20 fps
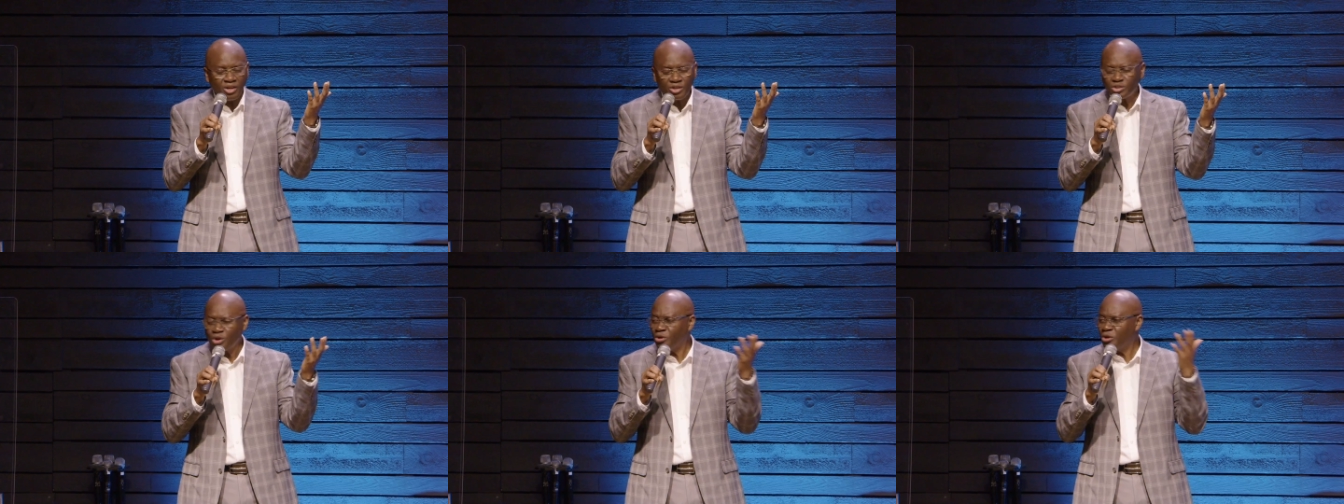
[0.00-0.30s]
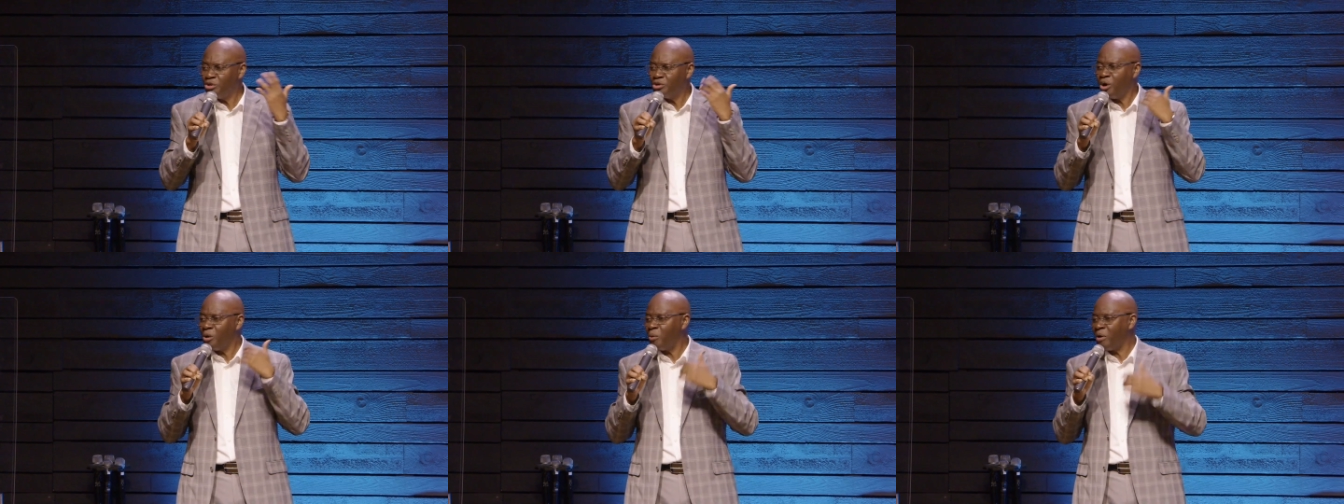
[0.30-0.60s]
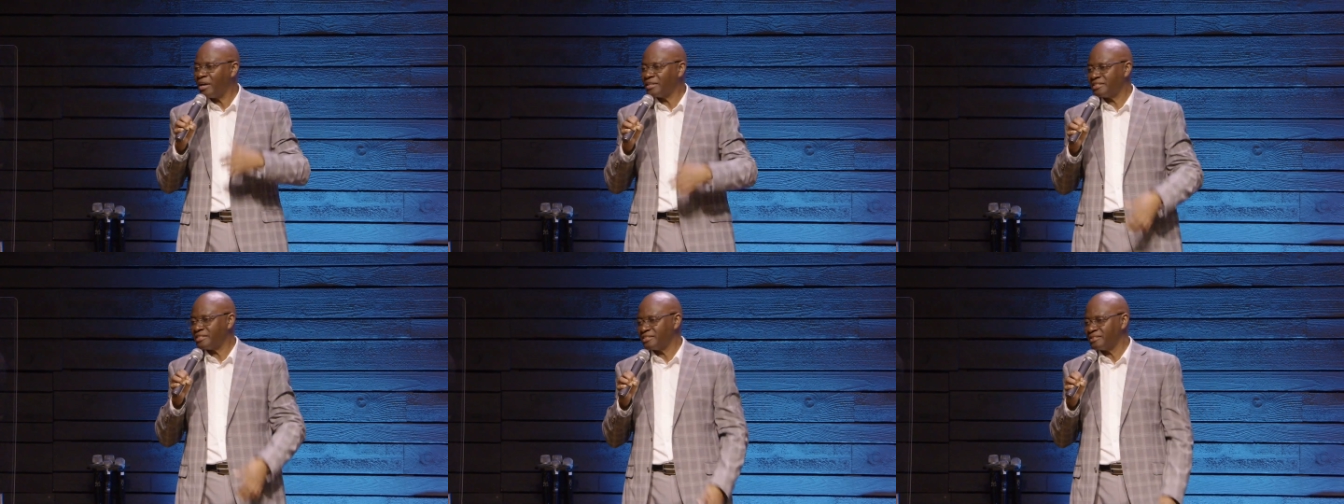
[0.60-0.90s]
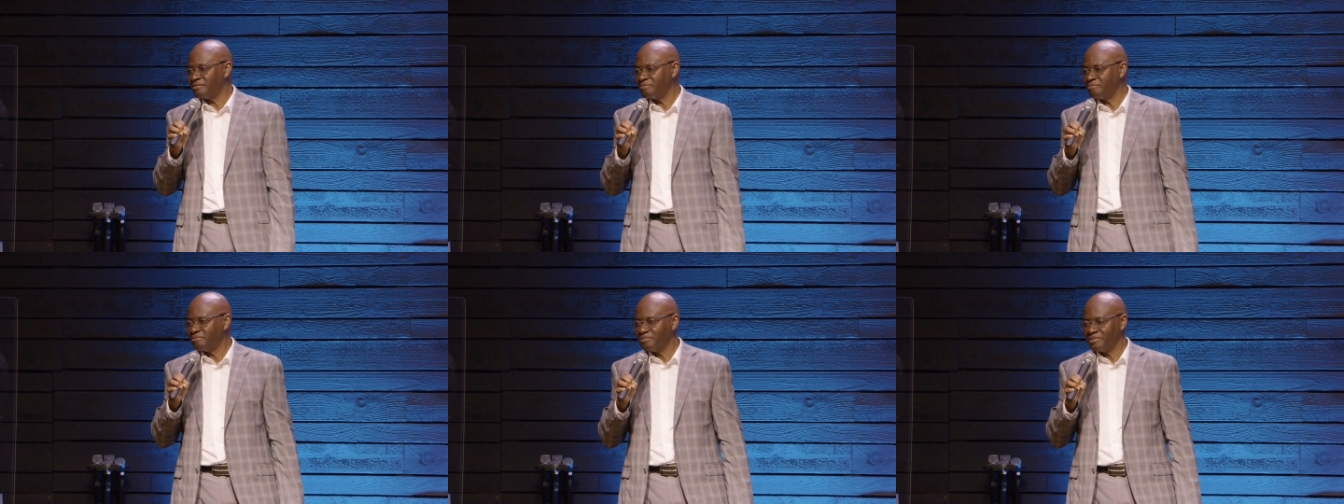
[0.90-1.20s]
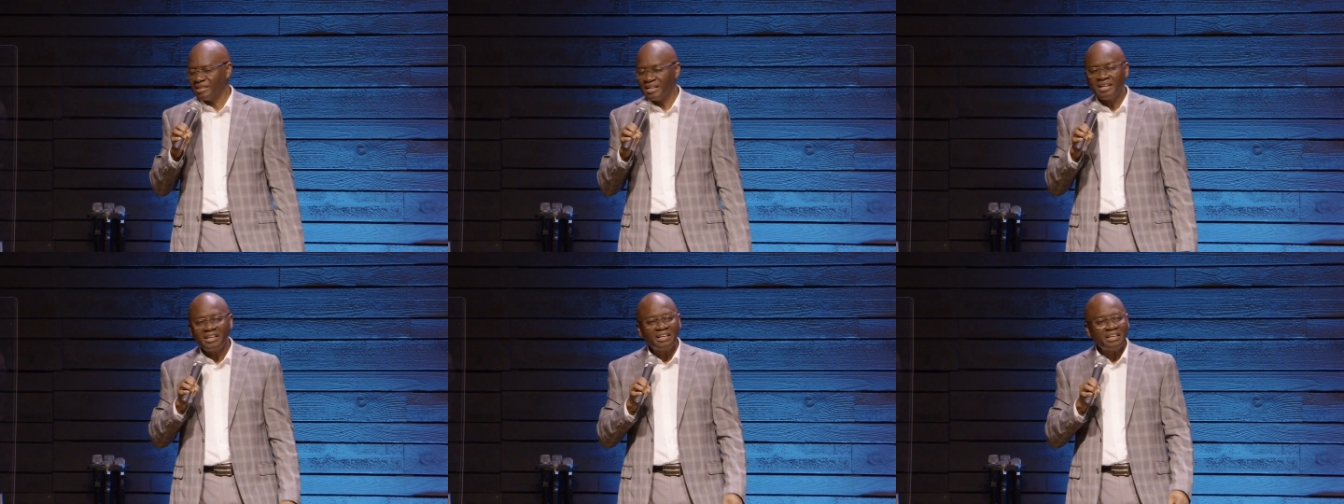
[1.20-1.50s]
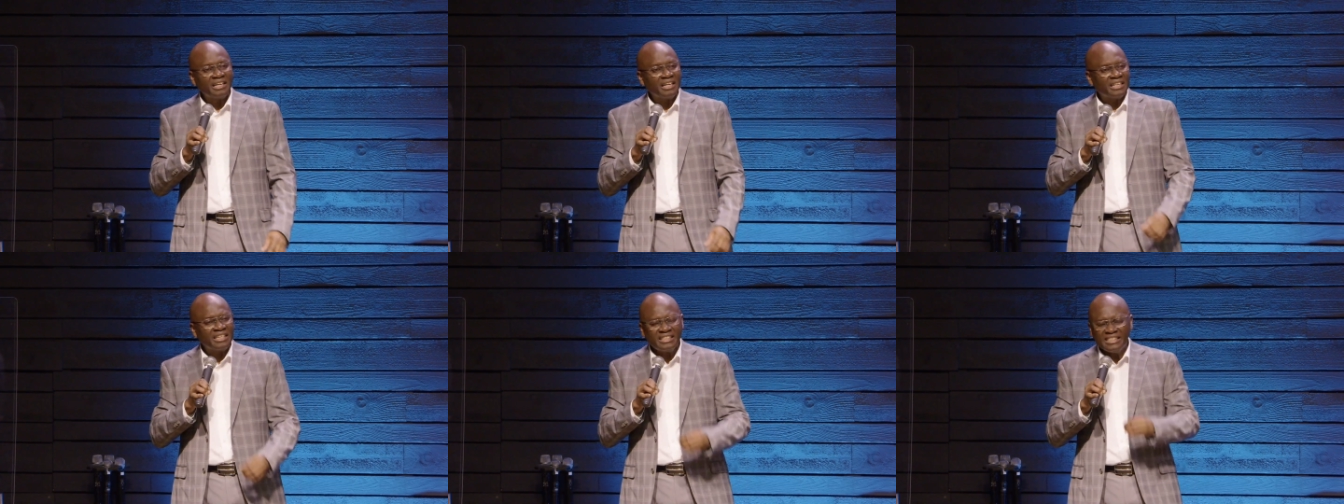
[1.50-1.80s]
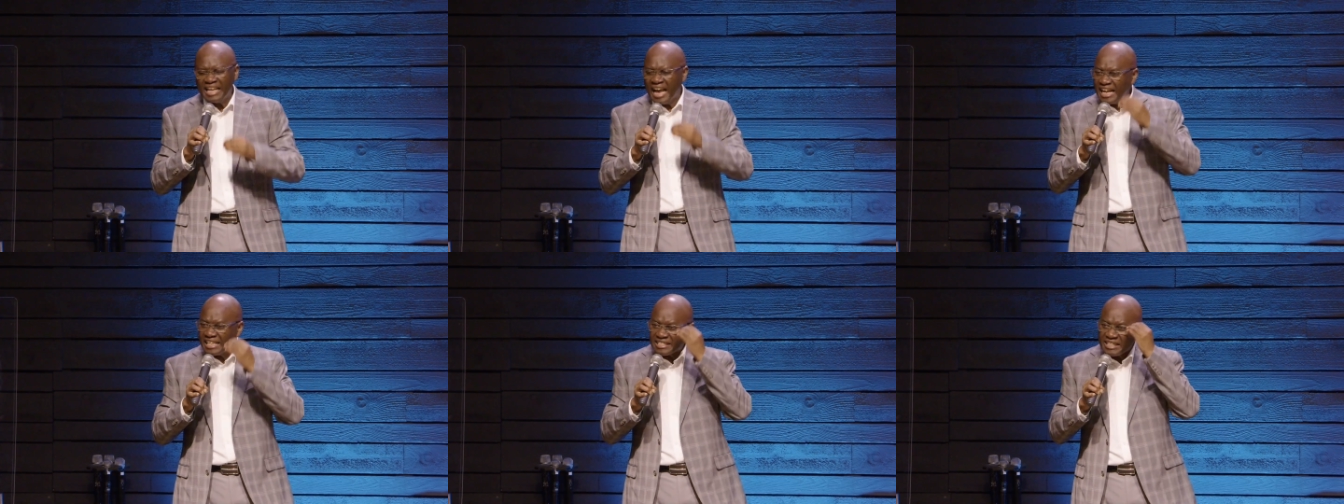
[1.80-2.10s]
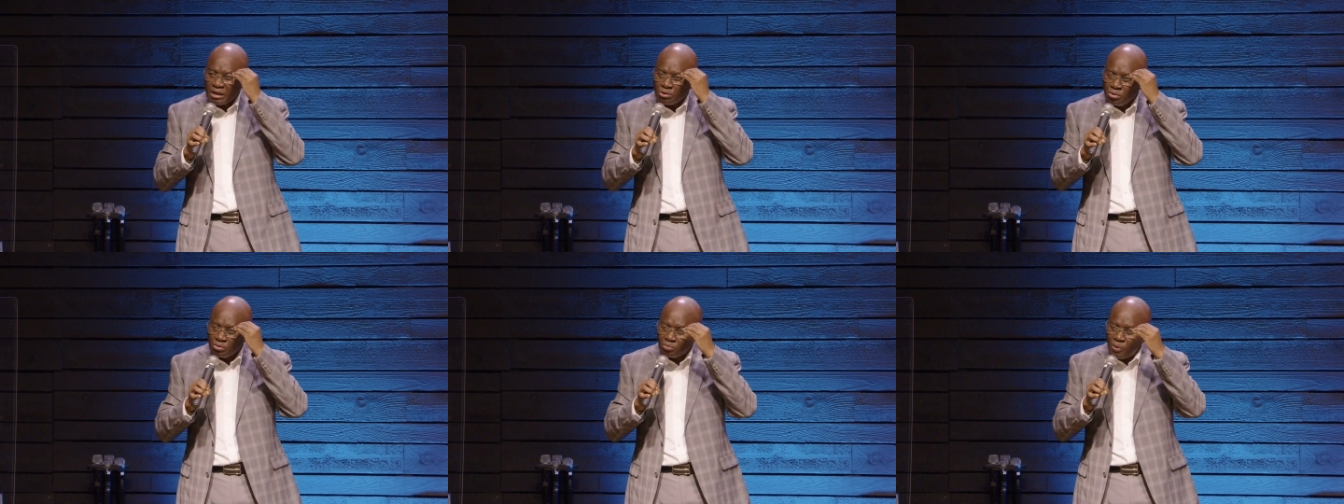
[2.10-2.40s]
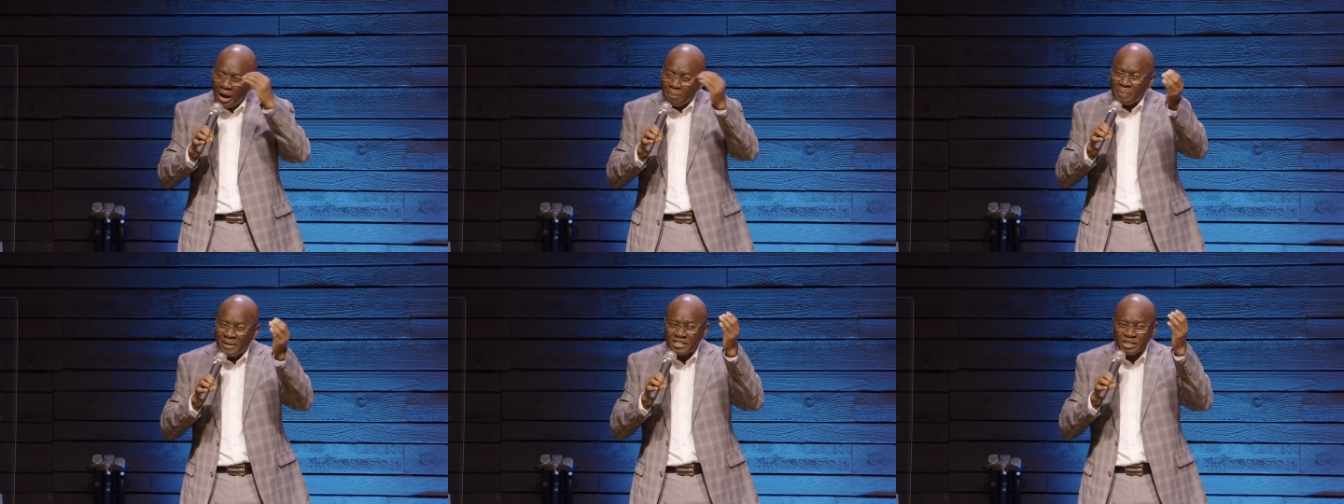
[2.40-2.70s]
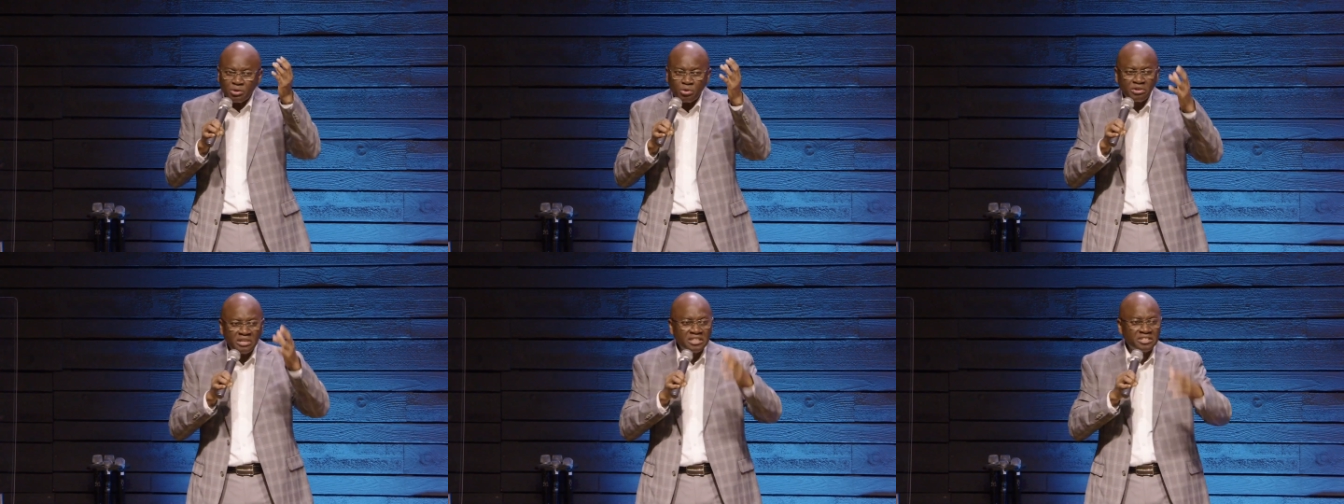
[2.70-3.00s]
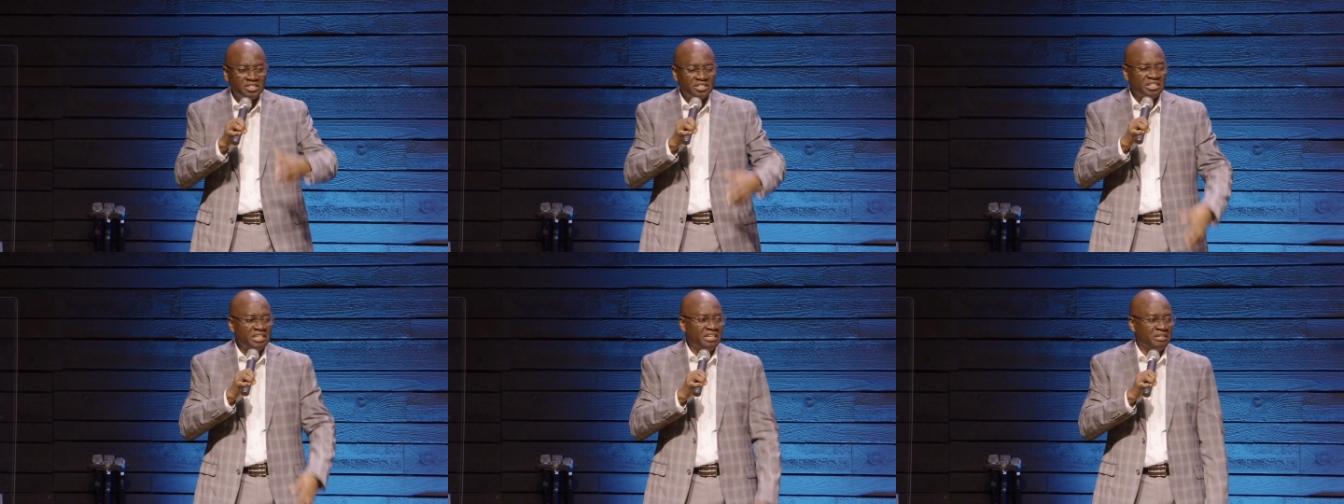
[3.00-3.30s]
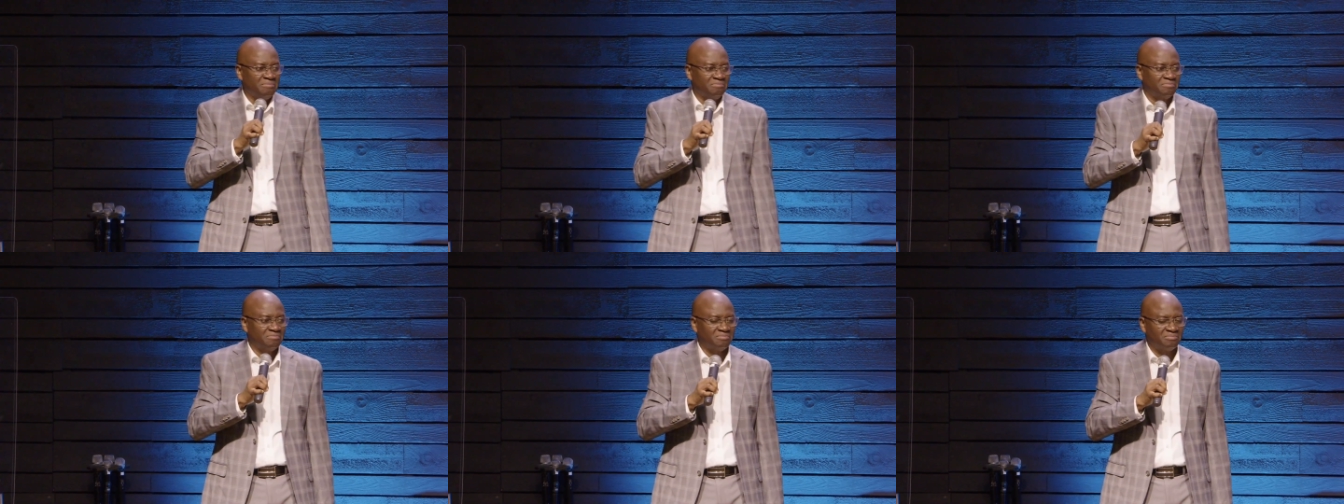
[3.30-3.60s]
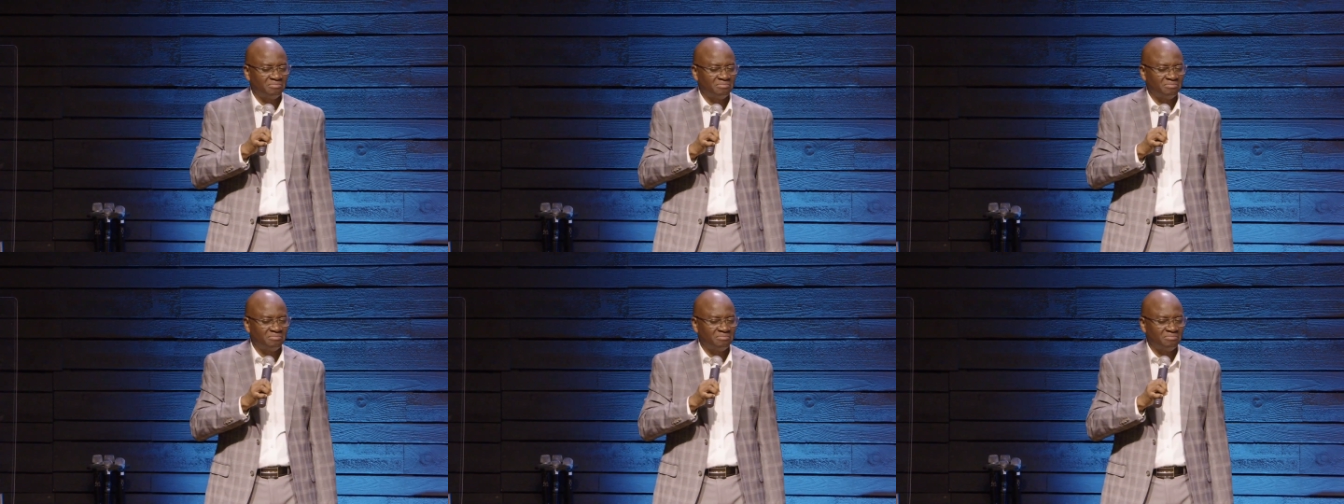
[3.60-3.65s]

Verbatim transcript: So you know what? Yes, could, one person couldn't see,